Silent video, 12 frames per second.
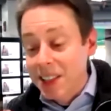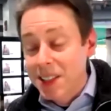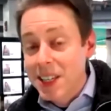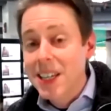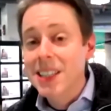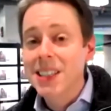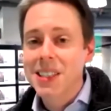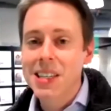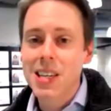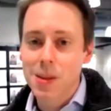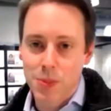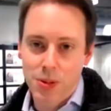Dig
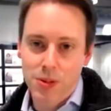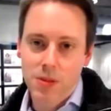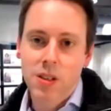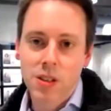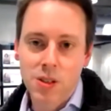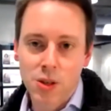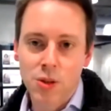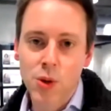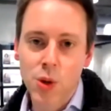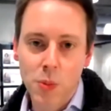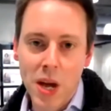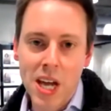deep into the
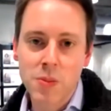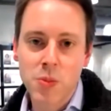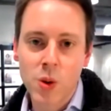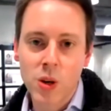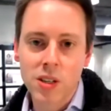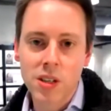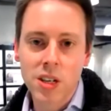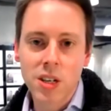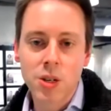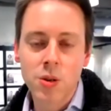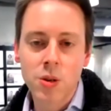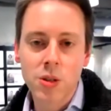real pain points and
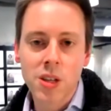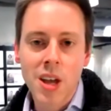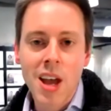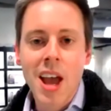issues